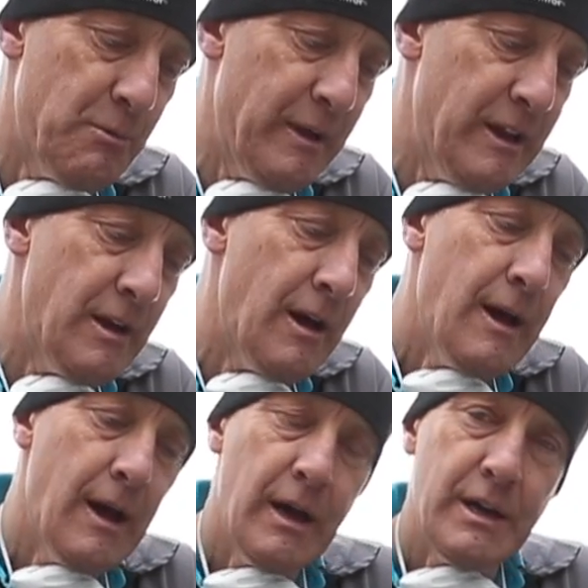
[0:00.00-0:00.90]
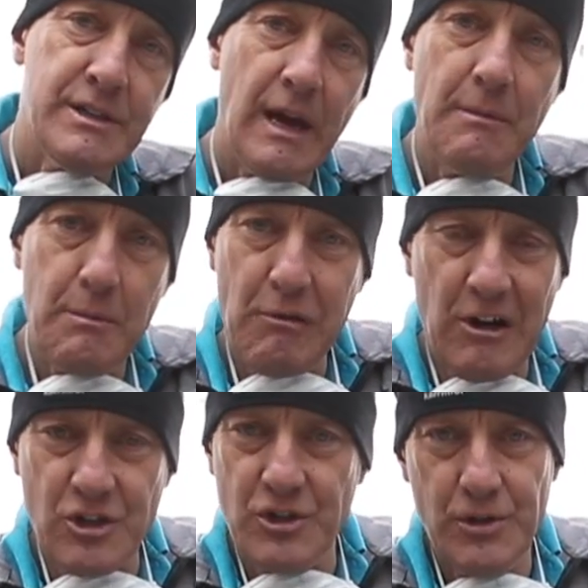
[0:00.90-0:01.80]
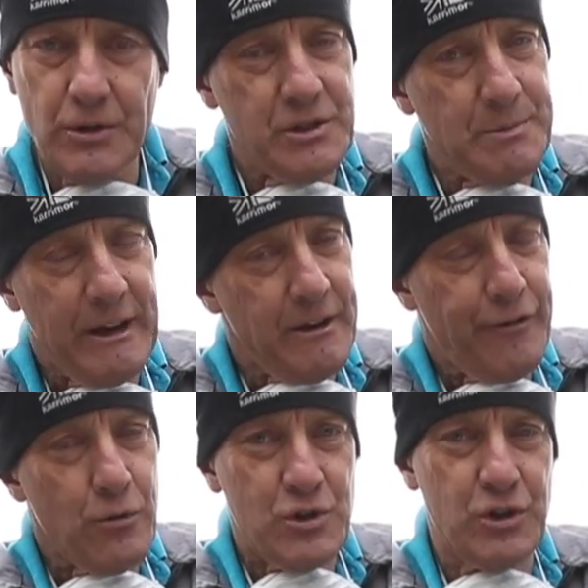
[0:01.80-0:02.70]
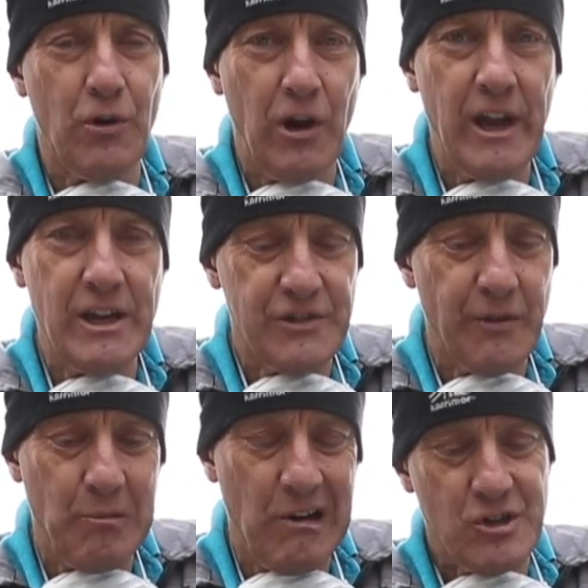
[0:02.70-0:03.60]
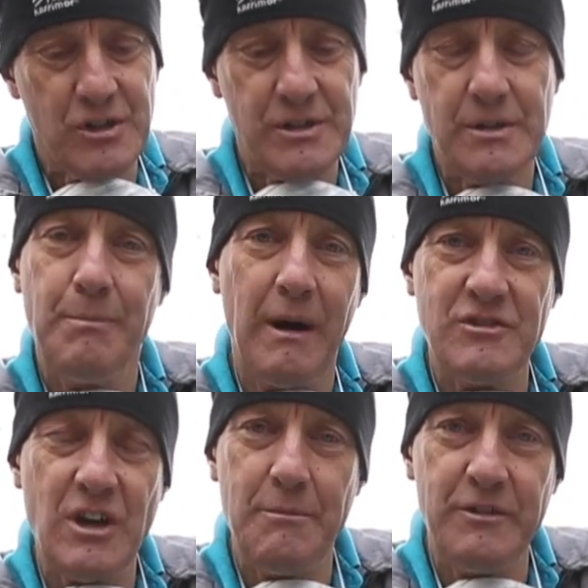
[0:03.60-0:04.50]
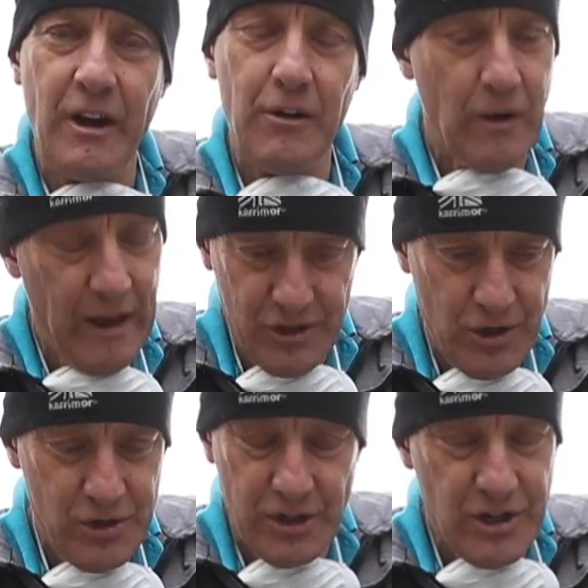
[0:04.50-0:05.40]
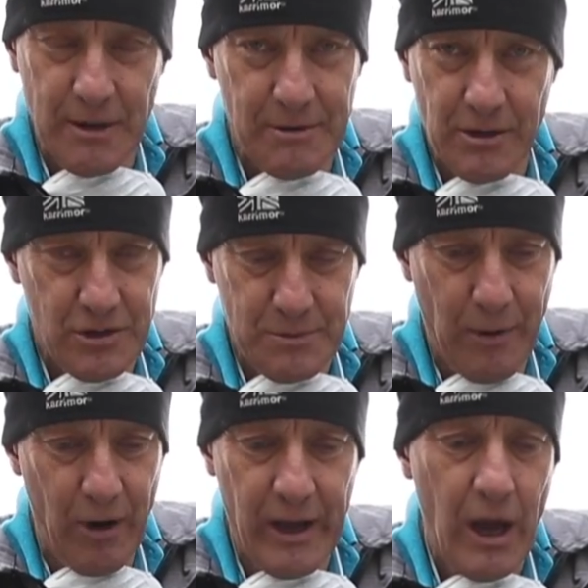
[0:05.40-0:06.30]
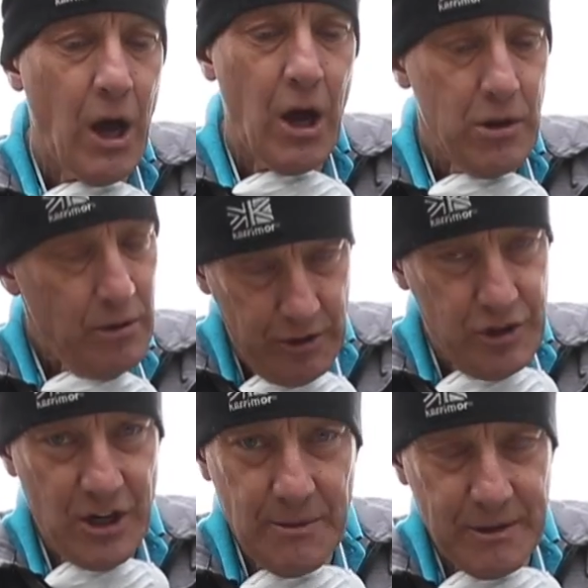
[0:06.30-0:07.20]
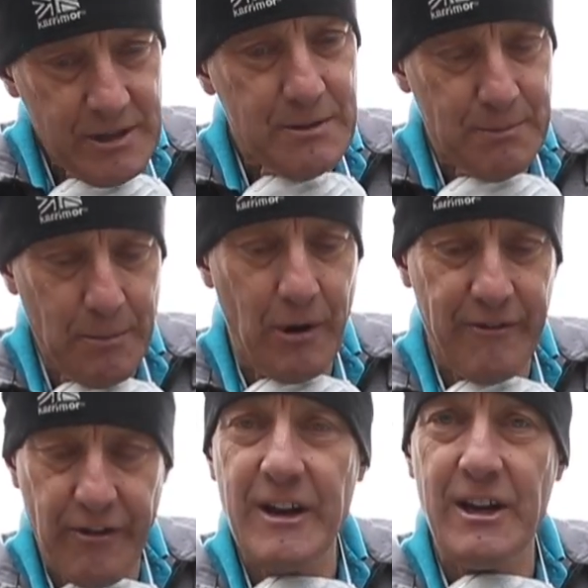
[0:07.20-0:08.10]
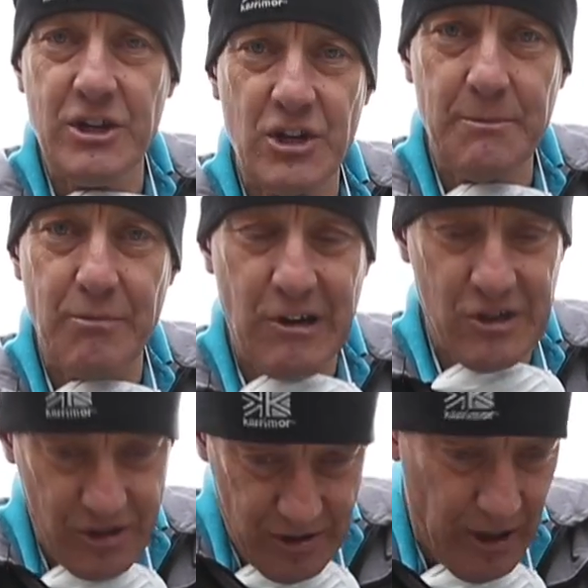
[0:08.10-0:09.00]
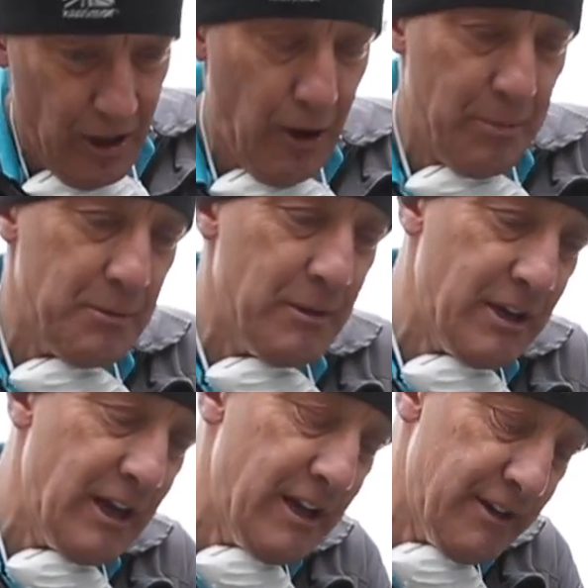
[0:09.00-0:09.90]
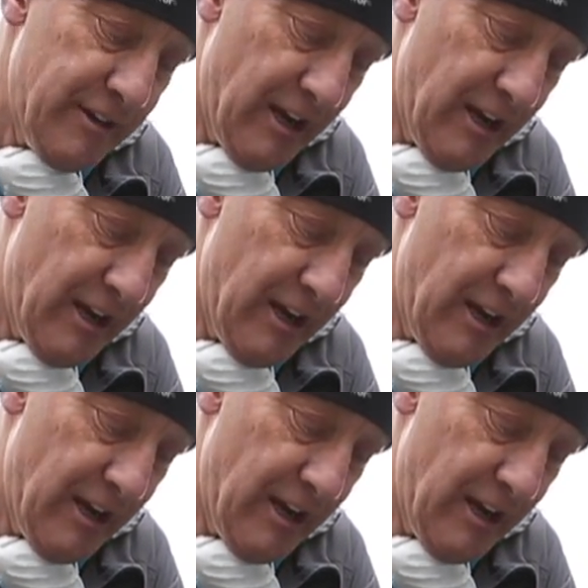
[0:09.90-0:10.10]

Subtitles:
bin. Same with brushes. You can spend a fortune on cleaners for brushes. By the time you've done all that, it's usually cheaper to just buy, not the cheapest, but buy fairly cheap brushes and lob them at the end of the